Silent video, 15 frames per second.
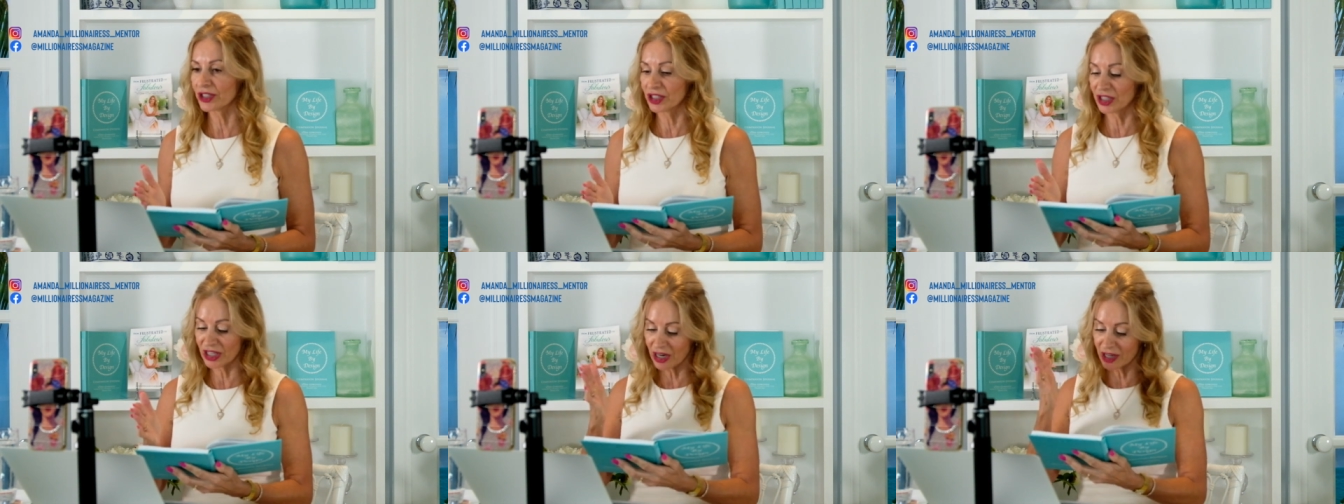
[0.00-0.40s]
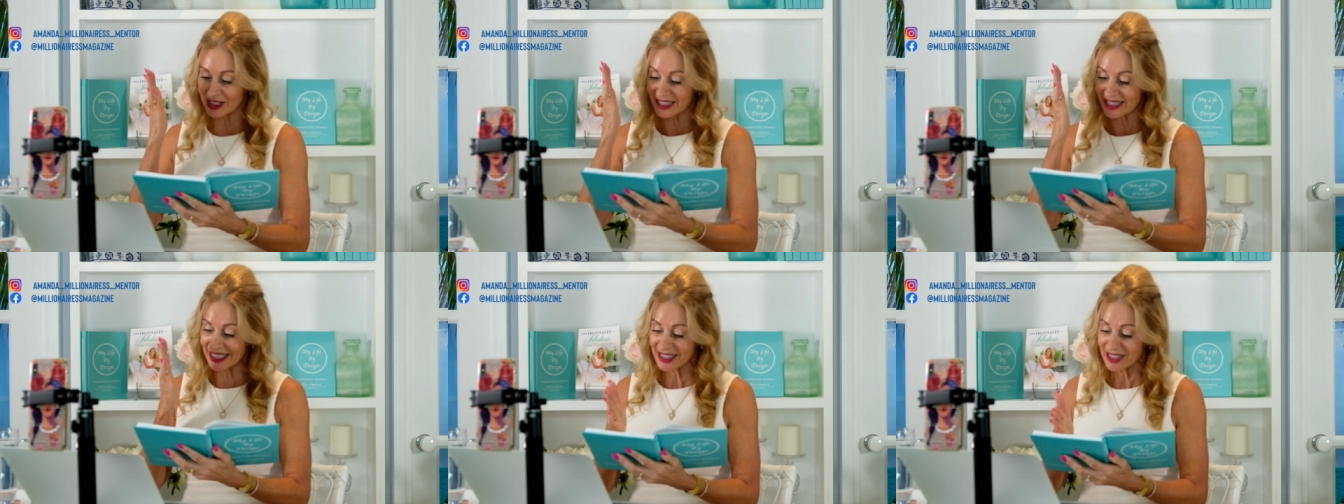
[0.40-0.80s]
And she
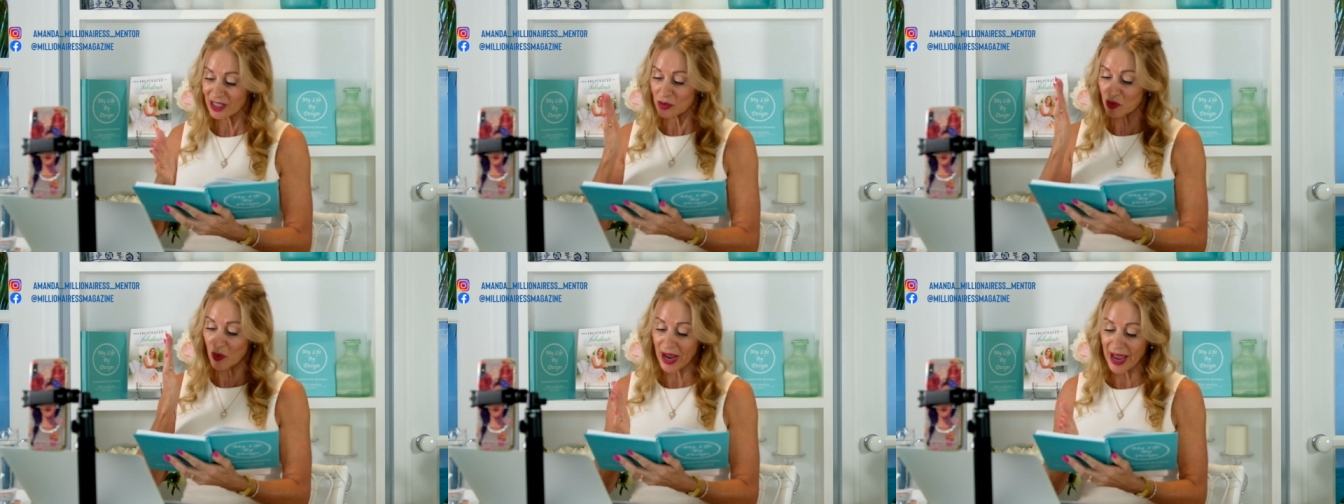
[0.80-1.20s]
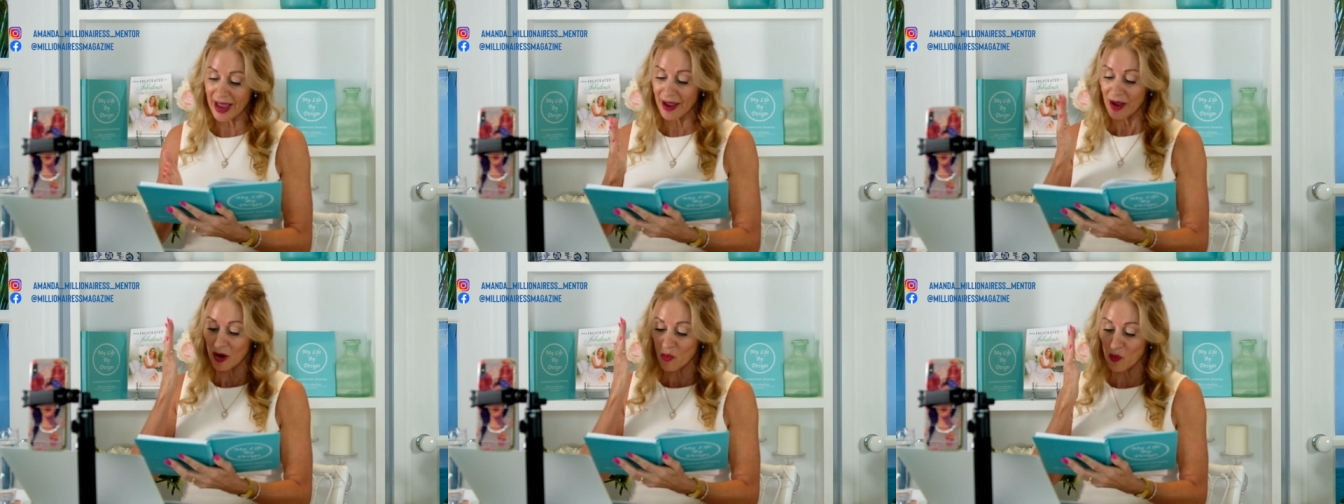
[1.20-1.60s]
goes, This is
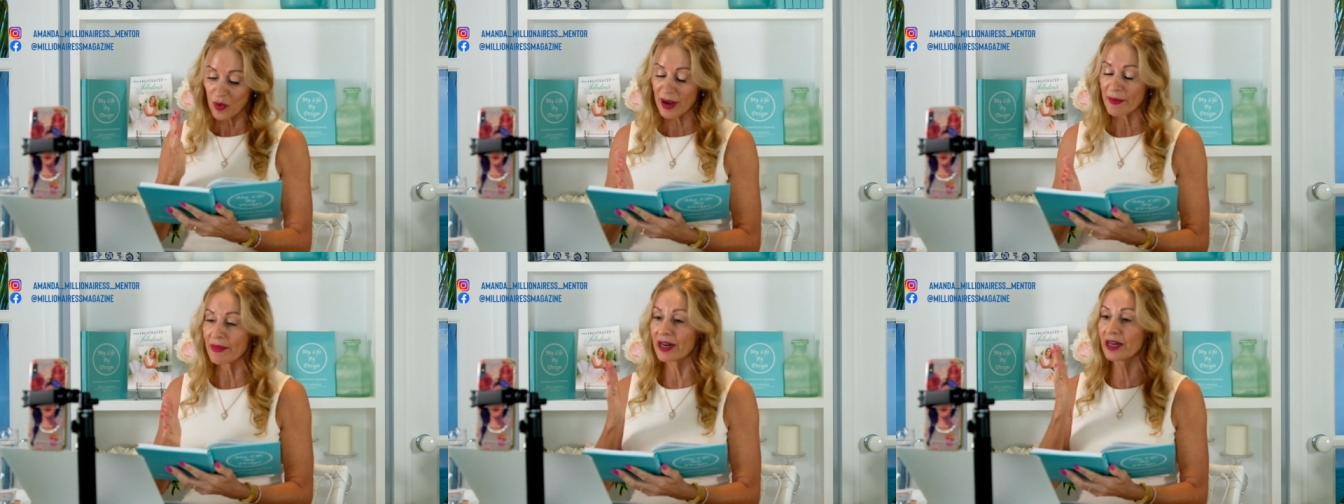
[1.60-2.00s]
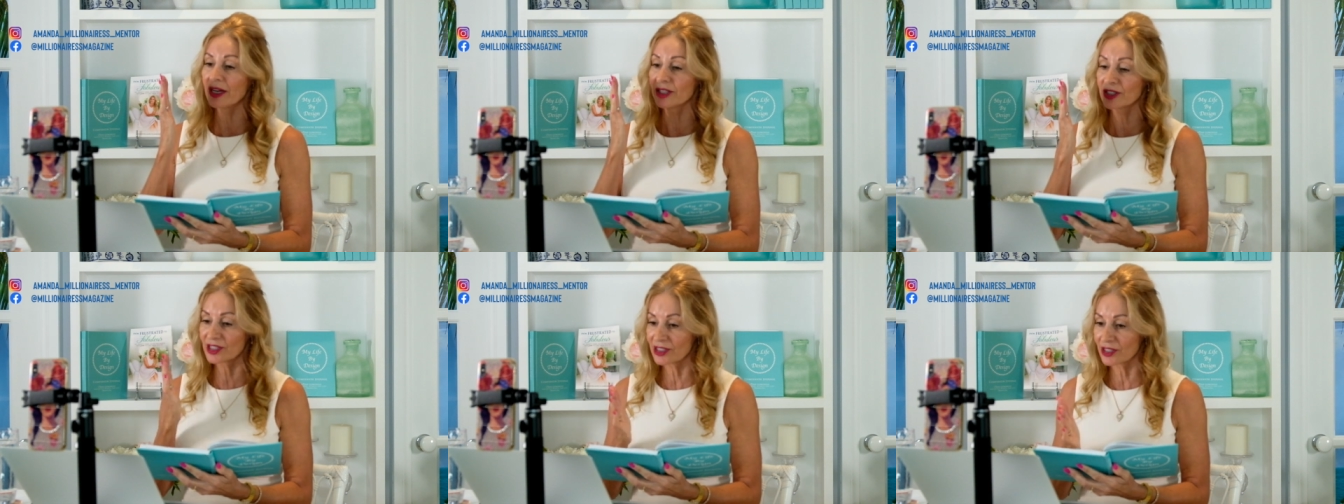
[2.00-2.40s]
where women
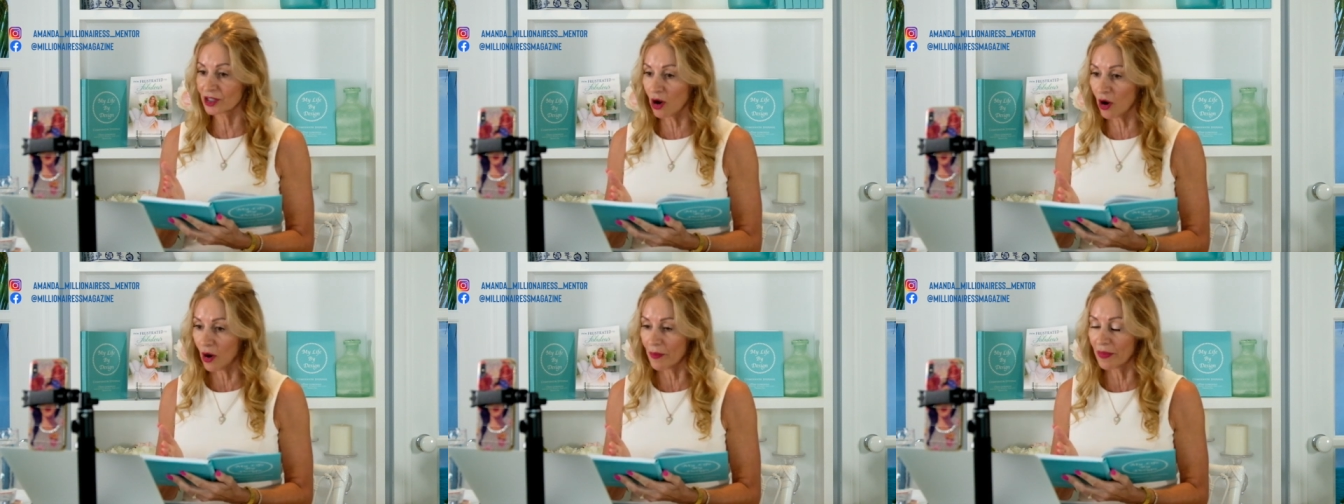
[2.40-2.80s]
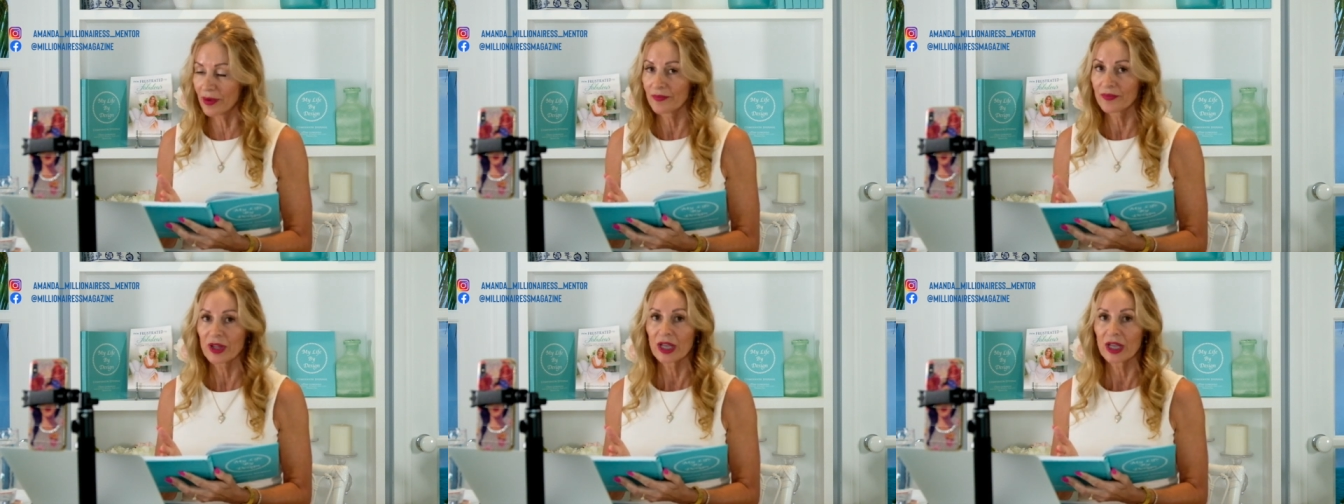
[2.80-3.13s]
stop.